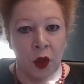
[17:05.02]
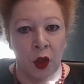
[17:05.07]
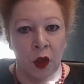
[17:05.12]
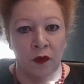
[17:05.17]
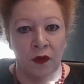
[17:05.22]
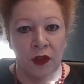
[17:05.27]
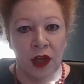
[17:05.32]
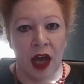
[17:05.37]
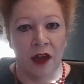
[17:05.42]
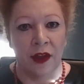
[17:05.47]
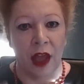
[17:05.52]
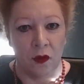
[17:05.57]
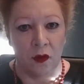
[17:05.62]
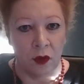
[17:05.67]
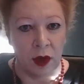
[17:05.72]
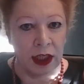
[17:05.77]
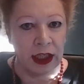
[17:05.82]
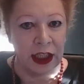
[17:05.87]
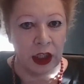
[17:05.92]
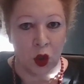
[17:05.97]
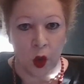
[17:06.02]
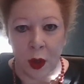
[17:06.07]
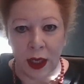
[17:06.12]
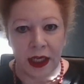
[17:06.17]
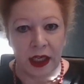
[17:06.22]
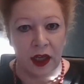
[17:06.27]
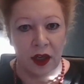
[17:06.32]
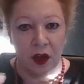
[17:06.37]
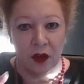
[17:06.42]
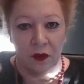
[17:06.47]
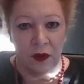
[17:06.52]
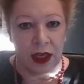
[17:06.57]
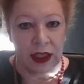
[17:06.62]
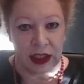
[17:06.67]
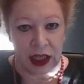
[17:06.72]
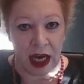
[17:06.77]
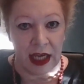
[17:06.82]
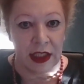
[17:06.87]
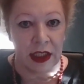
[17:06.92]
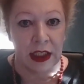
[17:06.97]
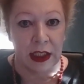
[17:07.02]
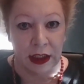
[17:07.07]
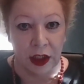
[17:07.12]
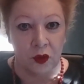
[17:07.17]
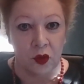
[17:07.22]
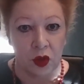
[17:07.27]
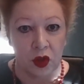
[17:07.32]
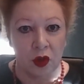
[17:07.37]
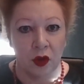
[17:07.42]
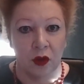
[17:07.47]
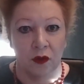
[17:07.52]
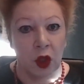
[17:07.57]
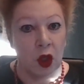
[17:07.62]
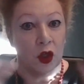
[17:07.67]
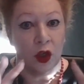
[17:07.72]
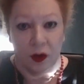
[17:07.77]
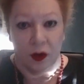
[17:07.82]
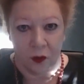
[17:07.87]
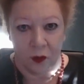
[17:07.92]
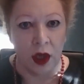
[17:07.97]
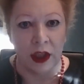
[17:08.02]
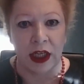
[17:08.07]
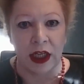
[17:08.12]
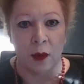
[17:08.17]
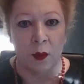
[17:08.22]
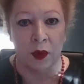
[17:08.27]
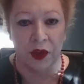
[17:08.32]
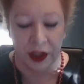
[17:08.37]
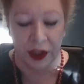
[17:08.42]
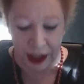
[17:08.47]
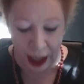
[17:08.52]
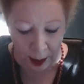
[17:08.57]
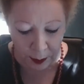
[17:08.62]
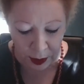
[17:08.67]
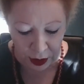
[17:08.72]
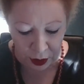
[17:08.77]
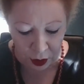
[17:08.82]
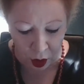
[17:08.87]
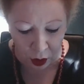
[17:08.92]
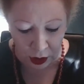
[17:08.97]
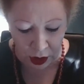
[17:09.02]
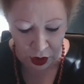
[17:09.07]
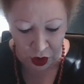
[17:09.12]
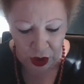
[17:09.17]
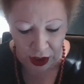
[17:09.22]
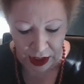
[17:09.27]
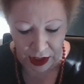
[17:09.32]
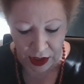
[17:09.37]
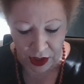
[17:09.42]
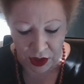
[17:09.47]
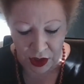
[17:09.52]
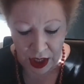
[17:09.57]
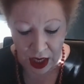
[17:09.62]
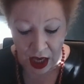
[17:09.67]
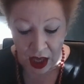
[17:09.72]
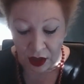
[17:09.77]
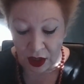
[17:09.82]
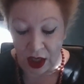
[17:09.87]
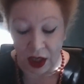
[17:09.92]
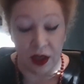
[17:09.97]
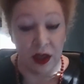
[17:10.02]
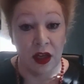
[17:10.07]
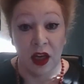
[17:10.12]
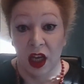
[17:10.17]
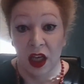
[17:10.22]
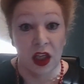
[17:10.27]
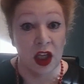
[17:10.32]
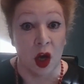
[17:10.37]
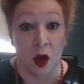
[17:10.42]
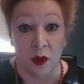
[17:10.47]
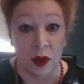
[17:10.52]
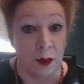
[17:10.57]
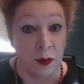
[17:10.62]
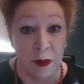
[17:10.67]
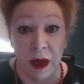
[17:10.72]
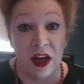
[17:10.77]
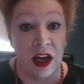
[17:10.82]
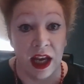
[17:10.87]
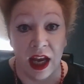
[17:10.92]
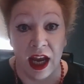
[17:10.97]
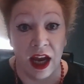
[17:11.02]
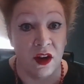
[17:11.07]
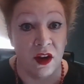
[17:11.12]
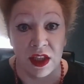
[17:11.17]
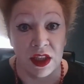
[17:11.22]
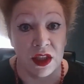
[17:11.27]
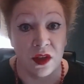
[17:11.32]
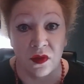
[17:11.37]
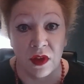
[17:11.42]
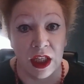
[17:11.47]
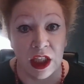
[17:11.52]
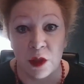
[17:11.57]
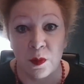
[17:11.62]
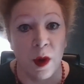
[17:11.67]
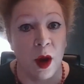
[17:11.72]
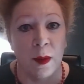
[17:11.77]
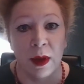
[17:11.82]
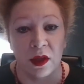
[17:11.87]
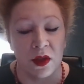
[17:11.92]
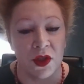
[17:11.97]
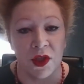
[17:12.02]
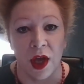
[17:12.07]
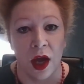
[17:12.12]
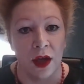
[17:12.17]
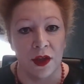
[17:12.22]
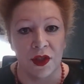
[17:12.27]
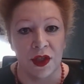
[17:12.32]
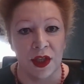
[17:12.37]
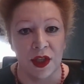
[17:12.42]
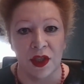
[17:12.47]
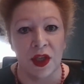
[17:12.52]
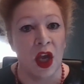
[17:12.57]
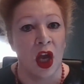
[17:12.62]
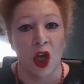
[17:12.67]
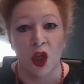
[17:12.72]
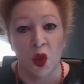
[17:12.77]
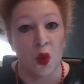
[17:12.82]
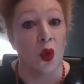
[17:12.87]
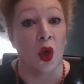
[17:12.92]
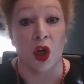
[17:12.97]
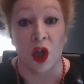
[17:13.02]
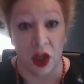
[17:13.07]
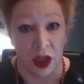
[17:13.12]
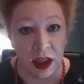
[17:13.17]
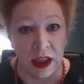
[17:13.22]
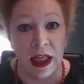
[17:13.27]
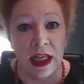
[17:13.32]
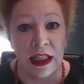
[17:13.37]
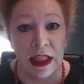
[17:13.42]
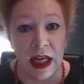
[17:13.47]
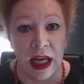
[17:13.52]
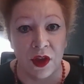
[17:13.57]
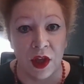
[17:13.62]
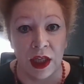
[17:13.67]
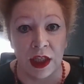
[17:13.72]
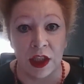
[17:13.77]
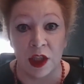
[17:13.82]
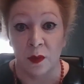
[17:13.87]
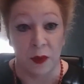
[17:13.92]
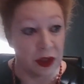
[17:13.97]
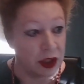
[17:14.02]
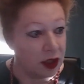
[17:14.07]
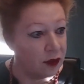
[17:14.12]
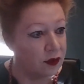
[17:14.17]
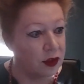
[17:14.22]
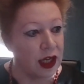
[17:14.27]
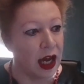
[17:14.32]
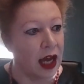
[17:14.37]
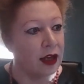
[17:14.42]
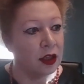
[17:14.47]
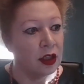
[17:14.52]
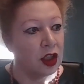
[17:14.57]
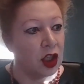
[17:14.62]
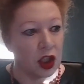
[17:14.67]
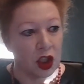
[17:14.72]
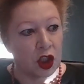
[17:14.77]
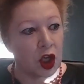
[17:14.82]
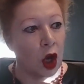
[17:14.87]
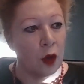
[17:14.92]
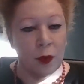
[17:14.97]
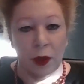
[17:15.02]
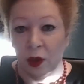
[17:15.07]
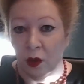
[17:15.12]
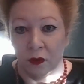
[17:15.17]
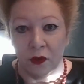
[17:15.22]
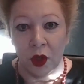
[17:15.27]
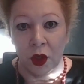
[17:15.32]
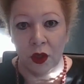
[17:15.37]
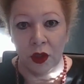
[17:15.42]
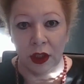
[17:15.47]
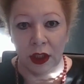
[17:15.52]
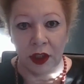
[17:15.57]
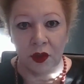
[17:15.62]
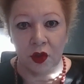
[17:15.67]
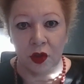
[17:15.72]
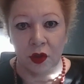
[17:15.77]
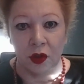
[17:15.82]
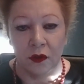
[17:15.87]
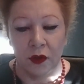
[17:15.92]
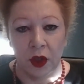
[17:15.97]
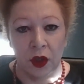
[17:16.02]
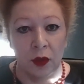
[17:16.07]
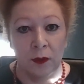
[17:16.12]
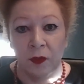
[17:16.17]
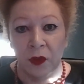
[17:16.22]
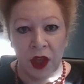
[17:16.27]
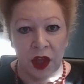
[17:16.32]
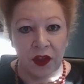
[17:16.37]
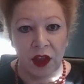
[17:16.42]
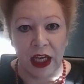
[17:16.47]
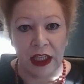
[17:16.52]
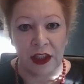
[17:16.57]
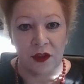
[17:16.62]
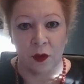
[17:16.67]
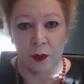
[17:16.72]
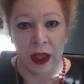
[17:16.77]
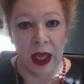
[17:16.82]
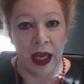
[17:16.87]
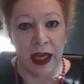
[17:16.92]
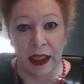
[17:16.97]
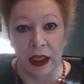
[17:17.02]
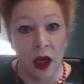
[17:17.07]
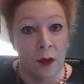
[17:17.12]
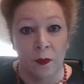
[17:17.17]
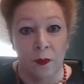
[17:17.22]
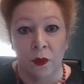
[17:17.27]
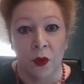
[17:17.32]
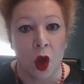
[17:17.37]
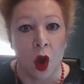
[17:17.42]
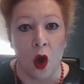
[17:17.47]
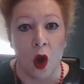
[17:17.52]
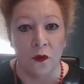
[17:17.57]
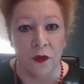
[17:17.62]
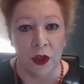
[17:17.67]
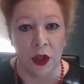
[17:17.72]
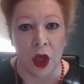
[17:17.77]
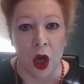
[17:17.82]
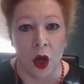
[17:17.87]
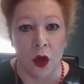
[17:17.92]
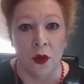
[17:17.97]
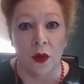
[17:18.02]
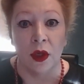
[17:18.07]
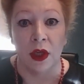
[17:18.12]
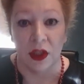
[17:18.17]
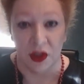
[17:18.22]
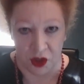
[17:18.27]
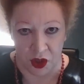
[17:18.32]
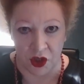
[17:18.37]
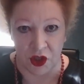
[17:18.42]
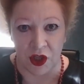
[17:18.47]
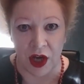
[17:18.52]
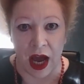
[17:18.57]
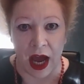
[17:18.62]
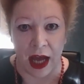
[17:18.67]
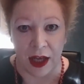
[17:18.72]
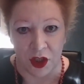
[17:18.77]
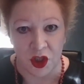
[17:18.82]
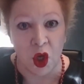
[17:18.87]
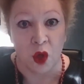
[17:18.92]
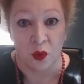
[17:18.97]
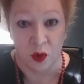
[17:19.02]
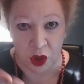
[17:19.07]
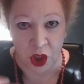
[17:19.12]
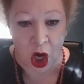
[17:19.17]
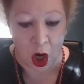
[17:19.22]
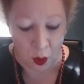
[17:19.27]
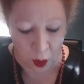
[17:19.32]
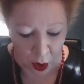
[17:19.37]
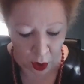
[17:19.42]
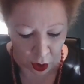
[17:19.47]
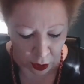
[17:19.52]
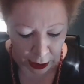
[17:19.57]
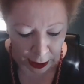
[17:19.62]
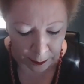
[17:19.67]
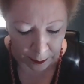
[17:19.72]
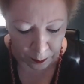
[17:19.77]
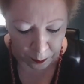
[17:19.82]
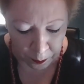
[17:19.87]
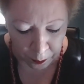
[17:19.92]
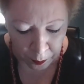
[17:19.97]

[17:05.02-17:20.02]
you've done that really quick, fantastic literature review, you've worked out what the gap in knowledge is, then, in the many areas of the experimental sciences, you're not going to need ethics, but you've done your scoping review, your literature review, thanks for playing, off you go, start. So go early.